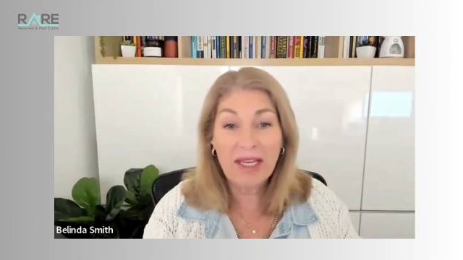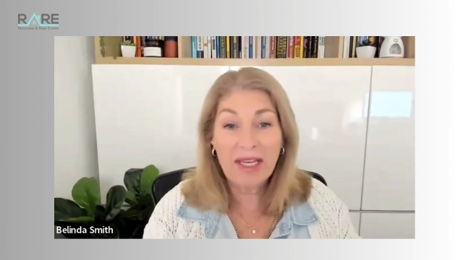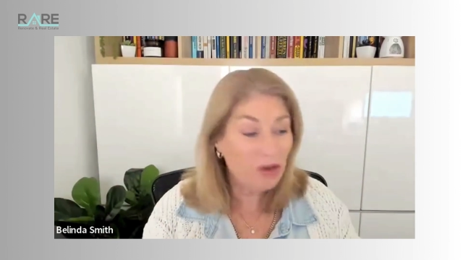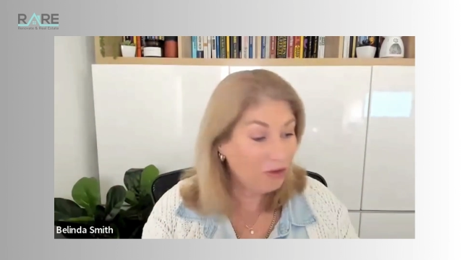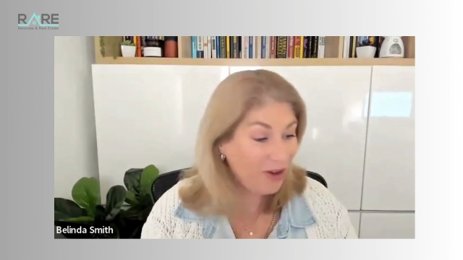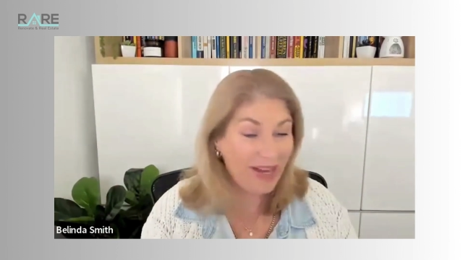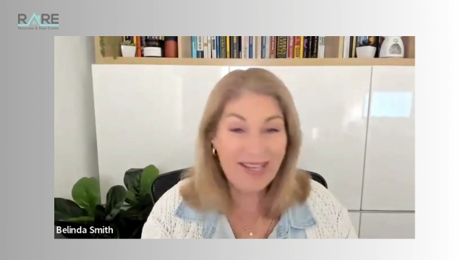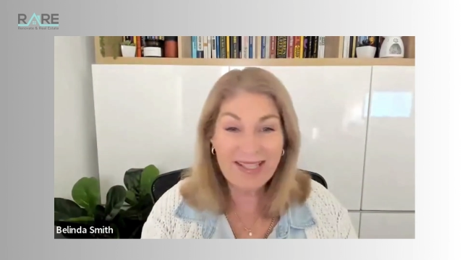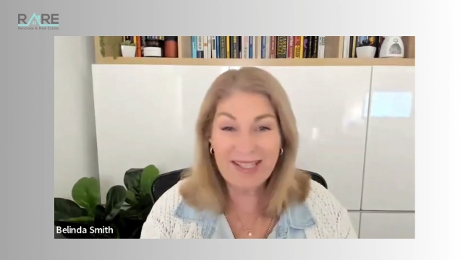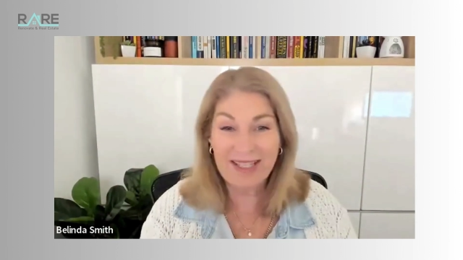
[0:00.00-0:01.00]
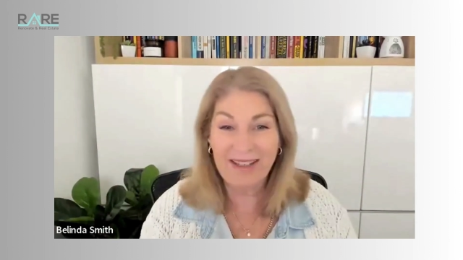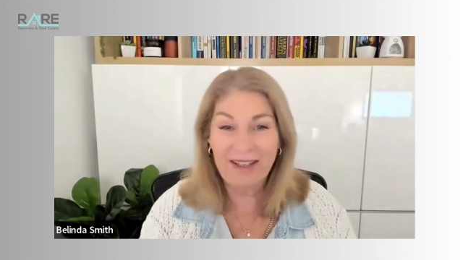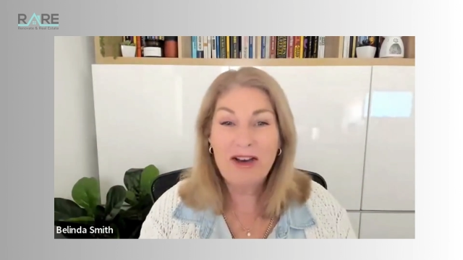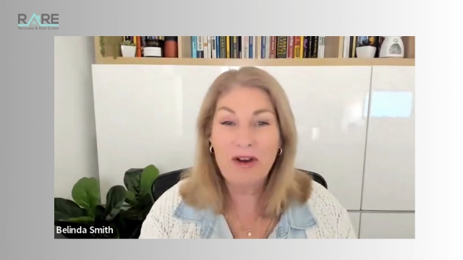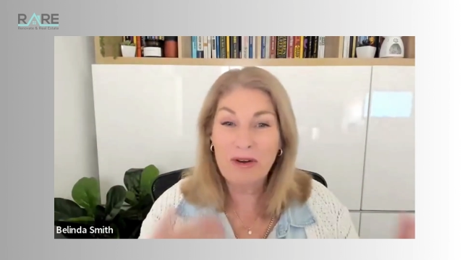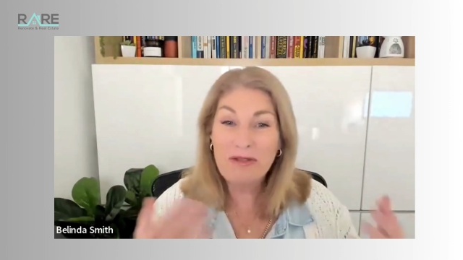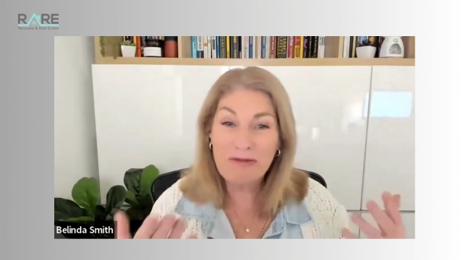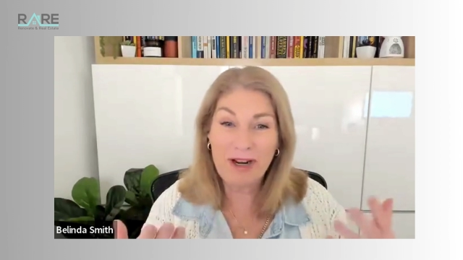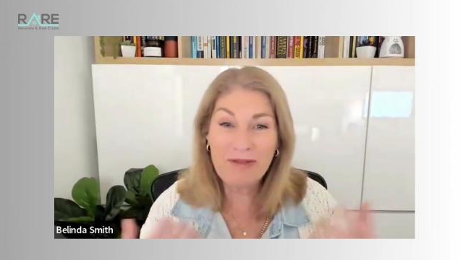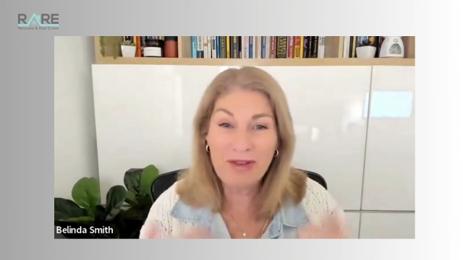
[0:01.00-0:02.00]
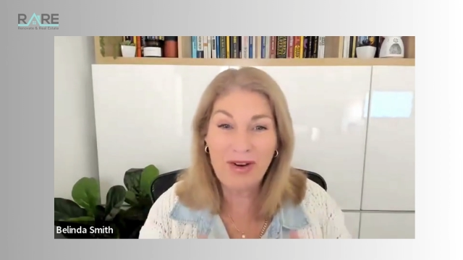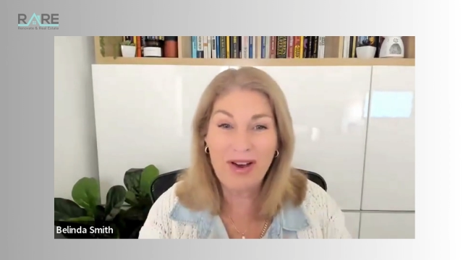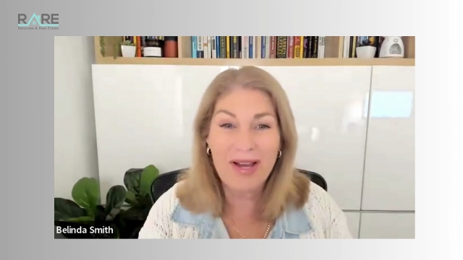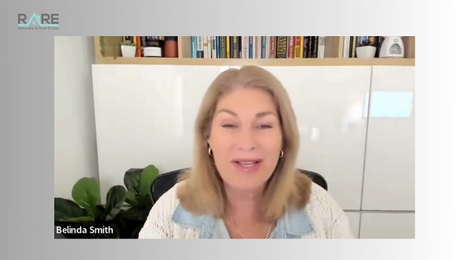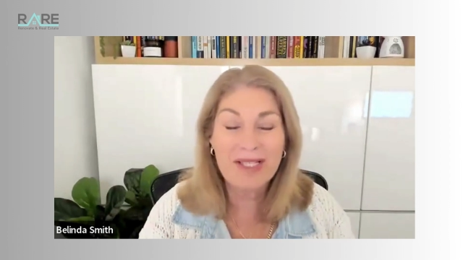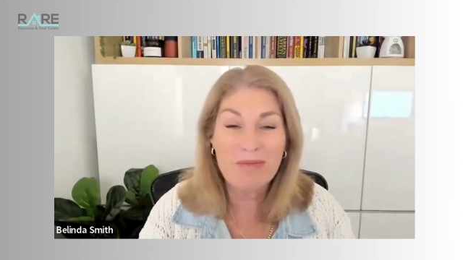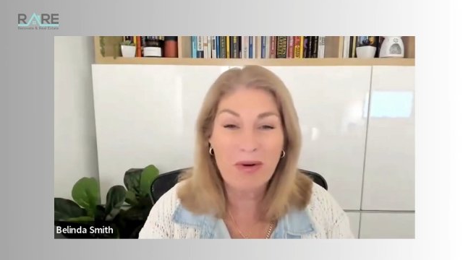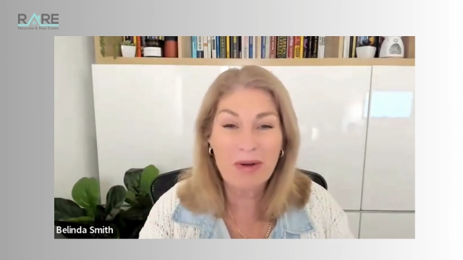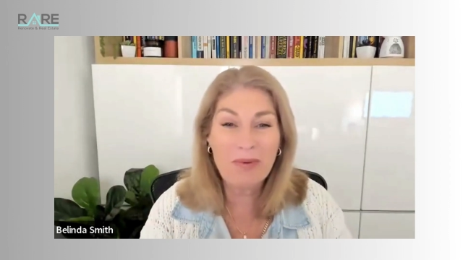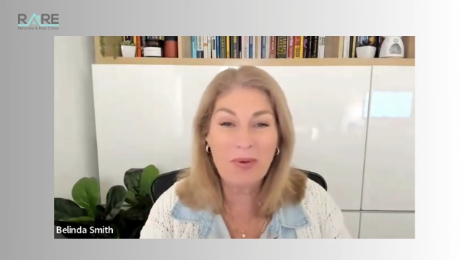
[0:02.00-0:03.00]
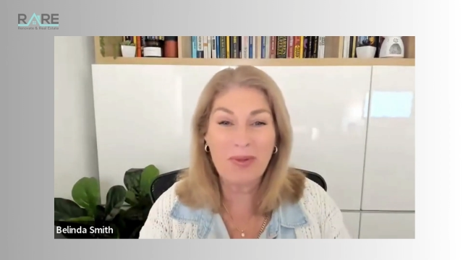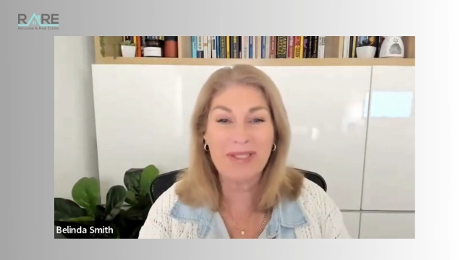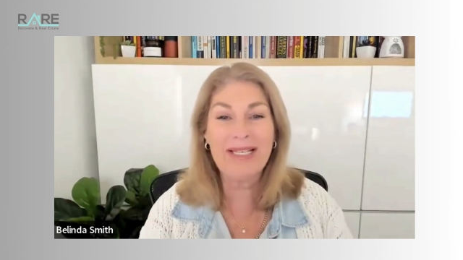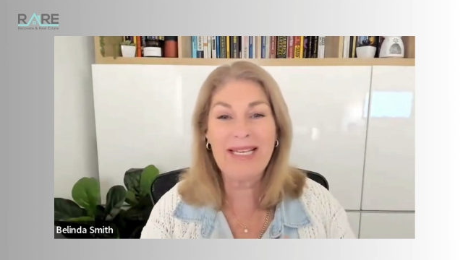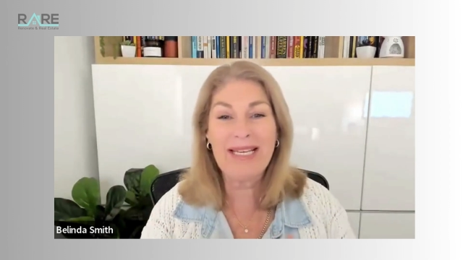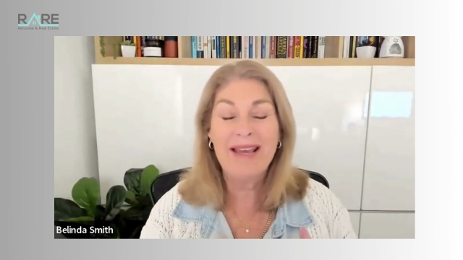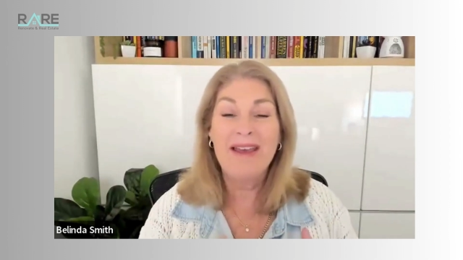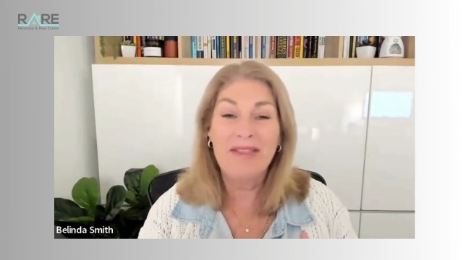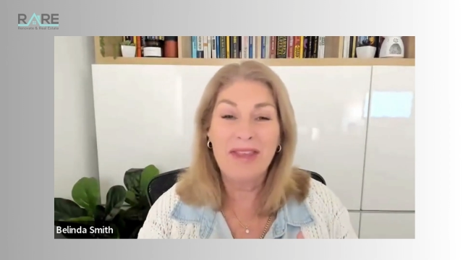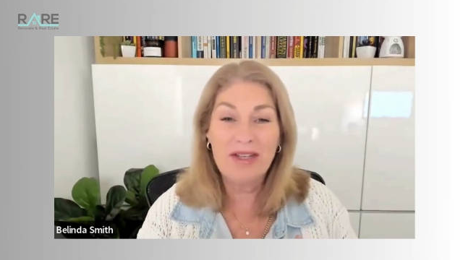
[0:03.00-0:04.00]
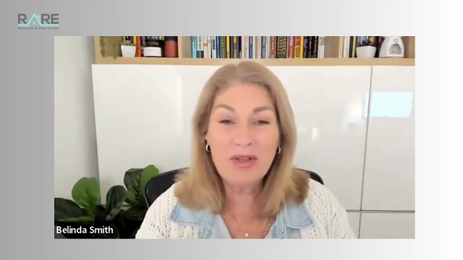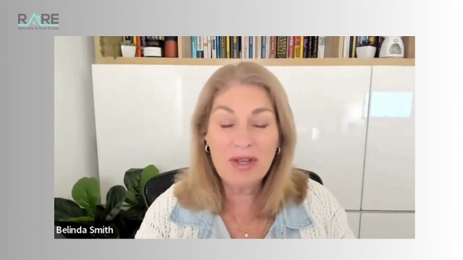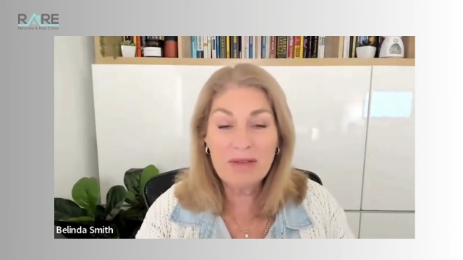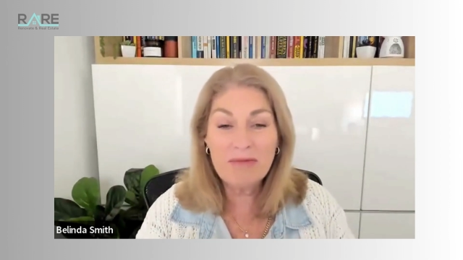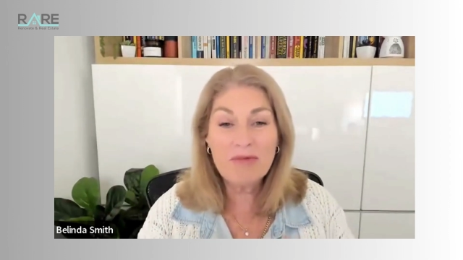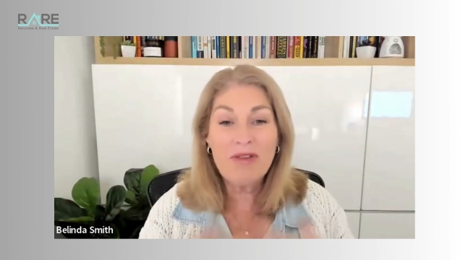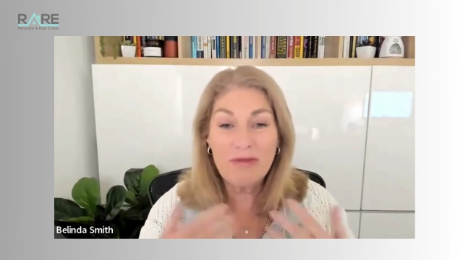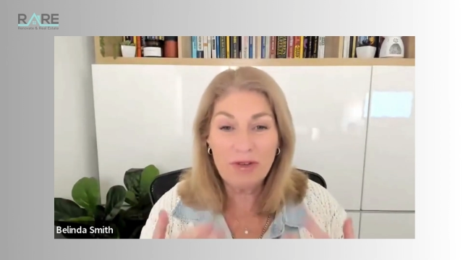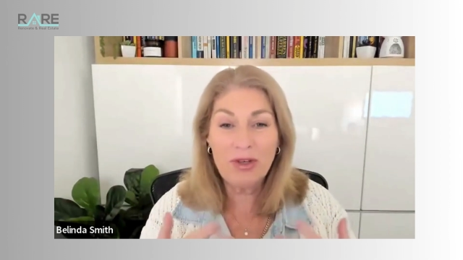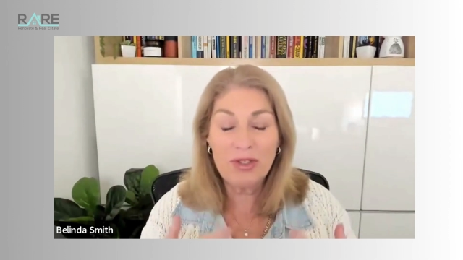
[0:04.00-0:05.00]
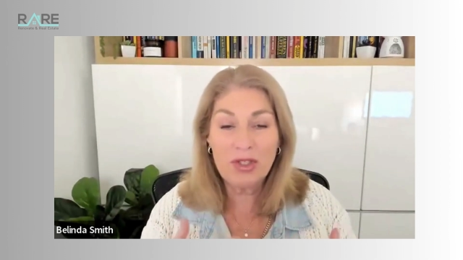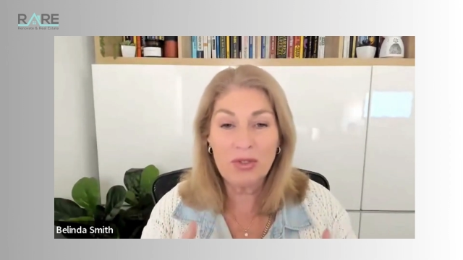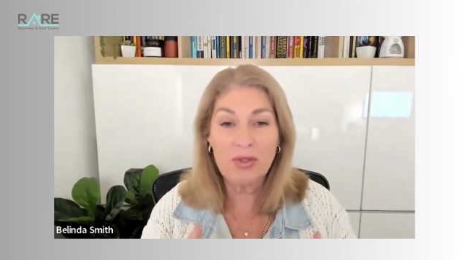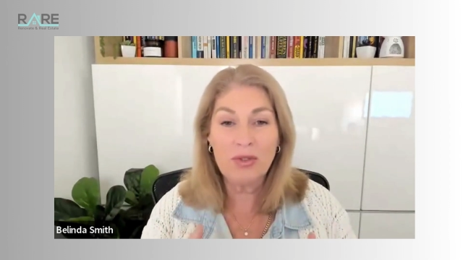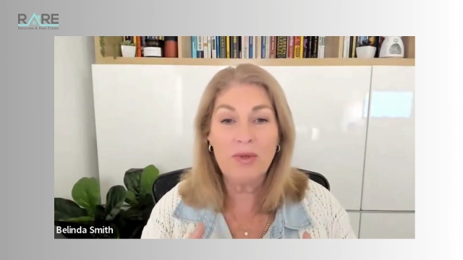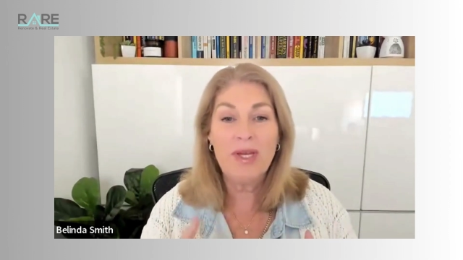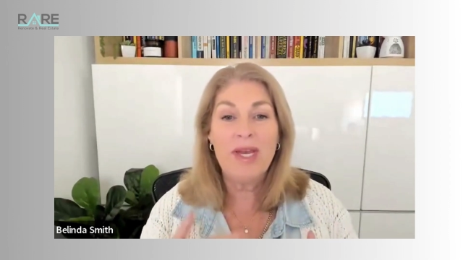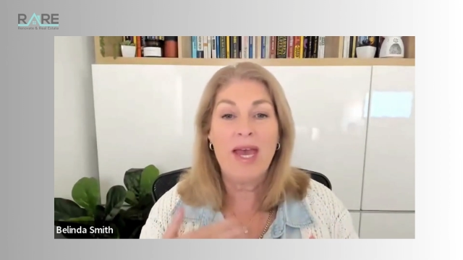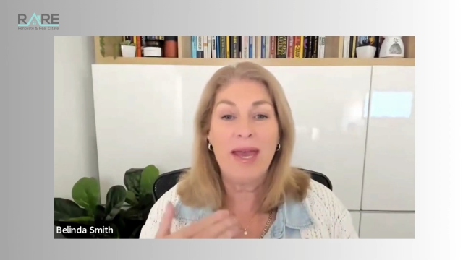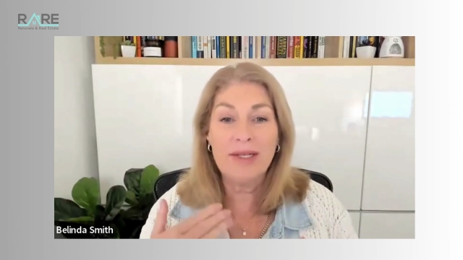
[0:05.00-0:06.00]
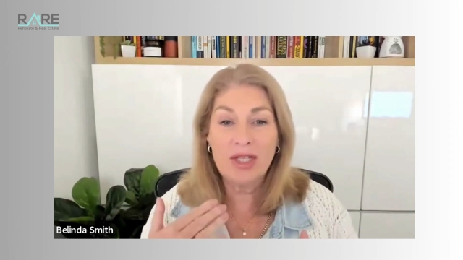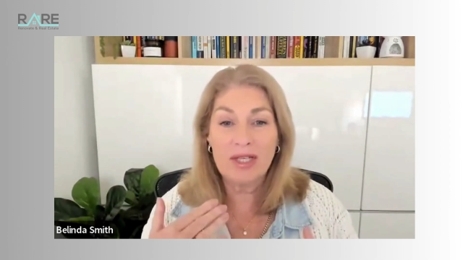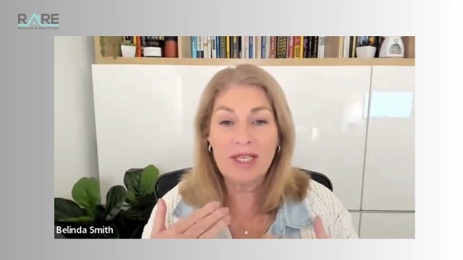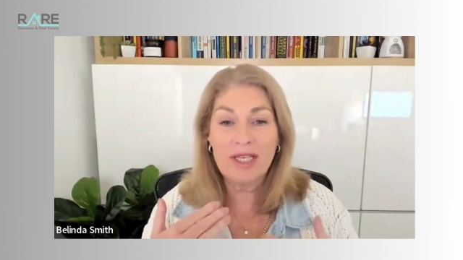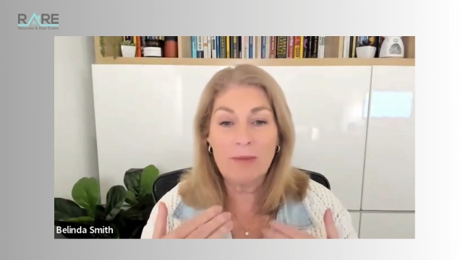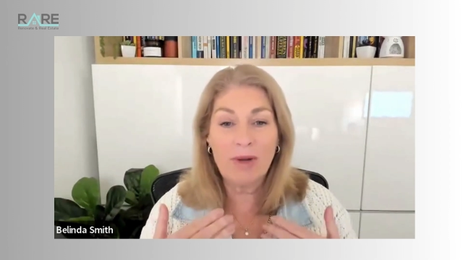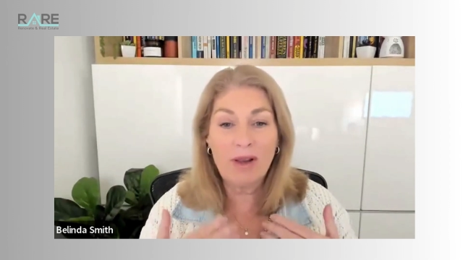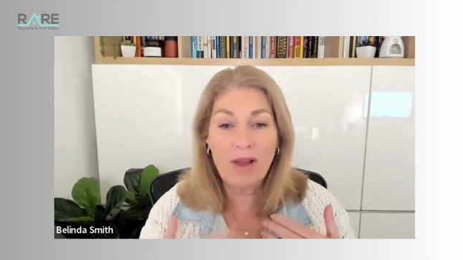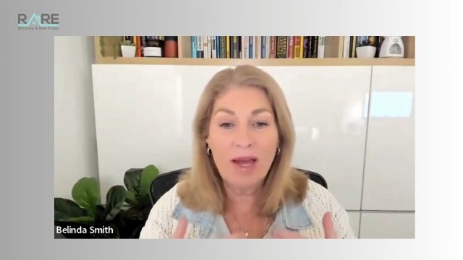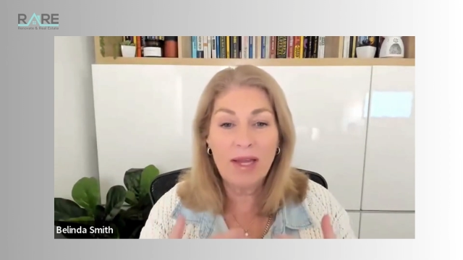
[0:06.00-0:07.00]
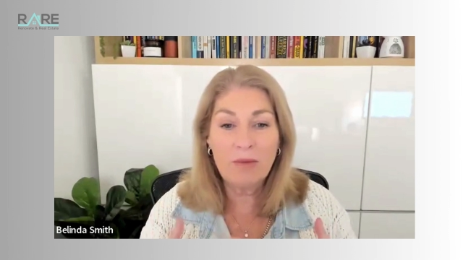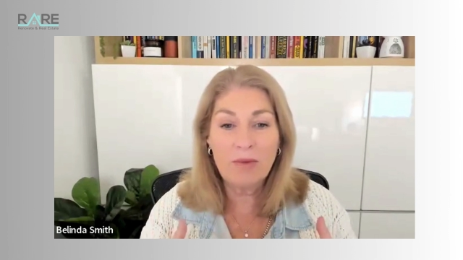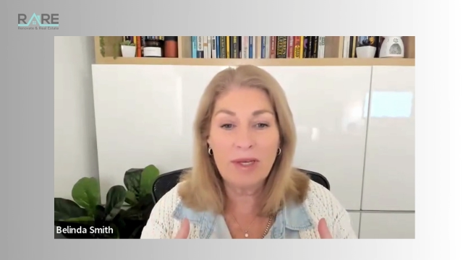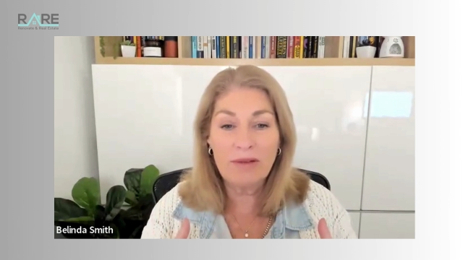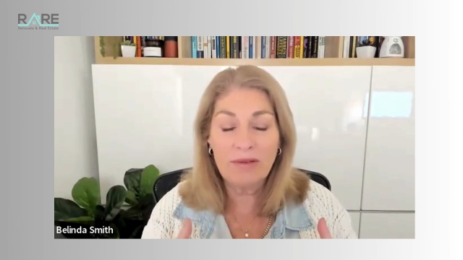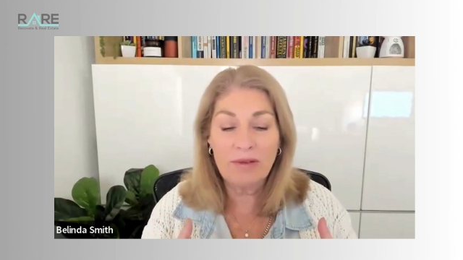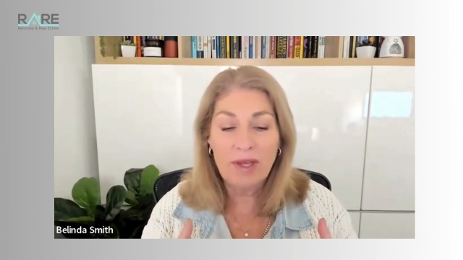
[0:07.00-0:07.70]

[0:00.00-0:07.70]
in your face or in front of your eyes, more importantly, that you can refer to and just keep aligning with.